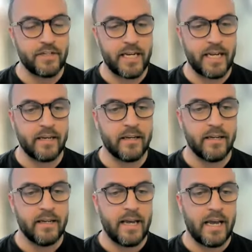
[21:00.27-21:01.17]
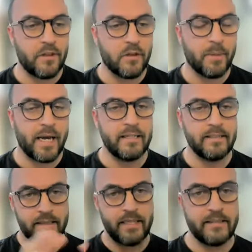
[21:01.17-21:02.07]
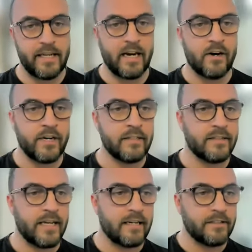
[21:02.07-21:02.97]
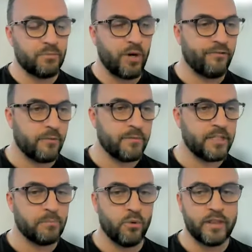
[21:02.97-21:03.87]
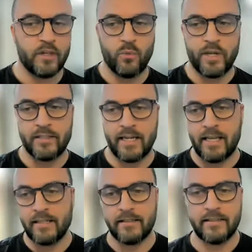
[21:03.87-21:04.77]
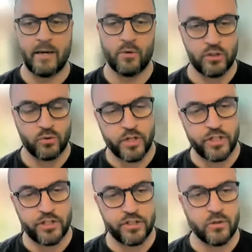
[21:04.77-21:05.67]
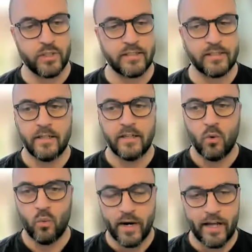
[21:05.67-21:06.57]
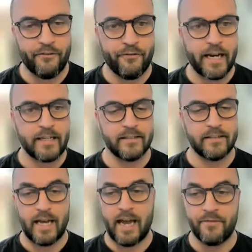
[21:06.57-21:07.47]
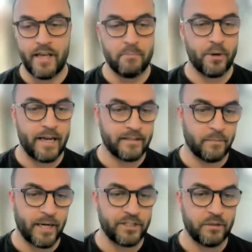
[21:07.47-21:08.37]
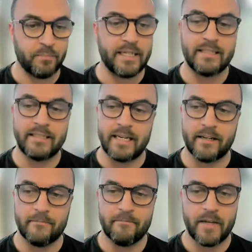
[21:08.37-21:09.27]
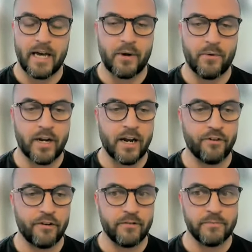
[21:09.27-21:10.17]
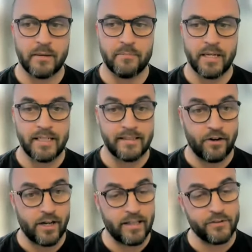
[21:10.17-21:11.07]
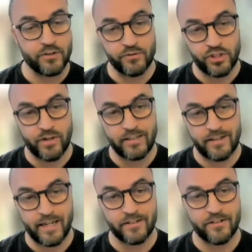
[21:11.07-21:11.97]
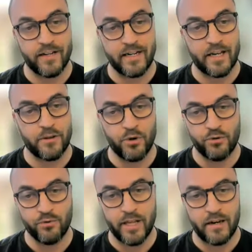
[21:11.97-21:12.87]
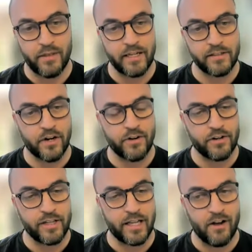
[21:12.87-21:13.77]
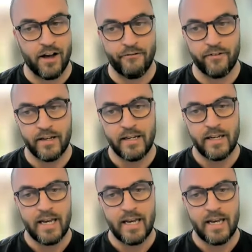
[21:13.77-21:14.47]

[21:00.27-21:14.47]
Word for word: out of ten, and then the pain is in these areas and it's spread from this point that we say, this is how, this is what you should do. It's what are the factors? Have they, has the patient been sick? Are they recovering from something? Is there high levels of stress, anxiety, other mood-related things going on in their life?